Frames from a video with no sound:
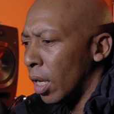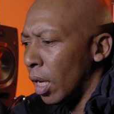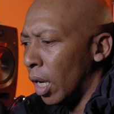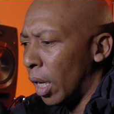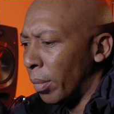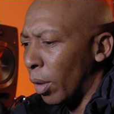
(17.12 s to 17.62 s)

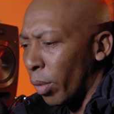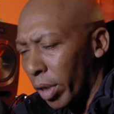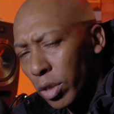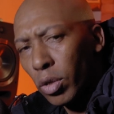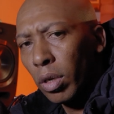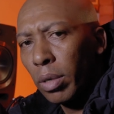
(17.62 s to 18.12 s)
I want to
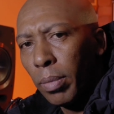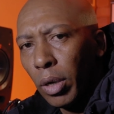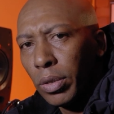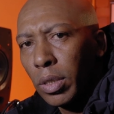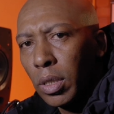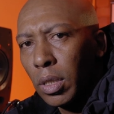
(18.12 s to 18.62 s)
talk
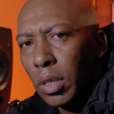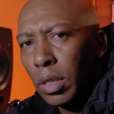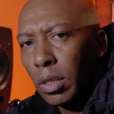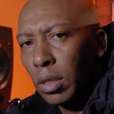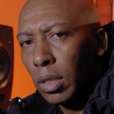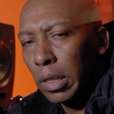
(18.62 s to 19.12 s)
about
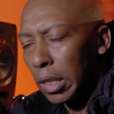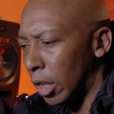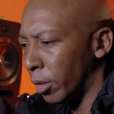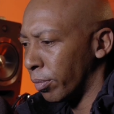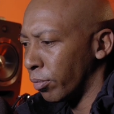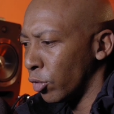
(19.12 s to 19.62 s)

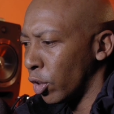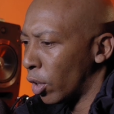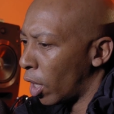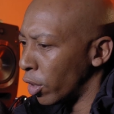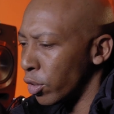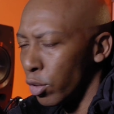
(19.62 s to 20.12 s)

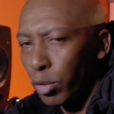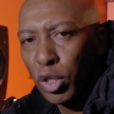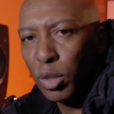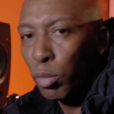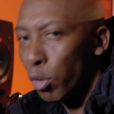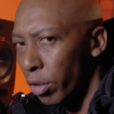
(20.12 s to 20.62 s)
how to
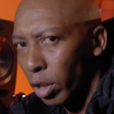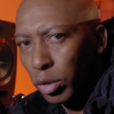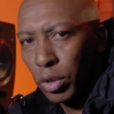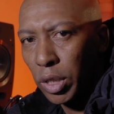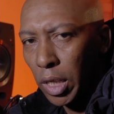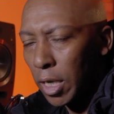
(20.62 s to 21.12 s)
smooth out your
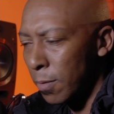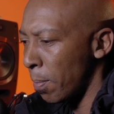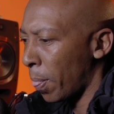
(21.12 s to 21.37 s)
skin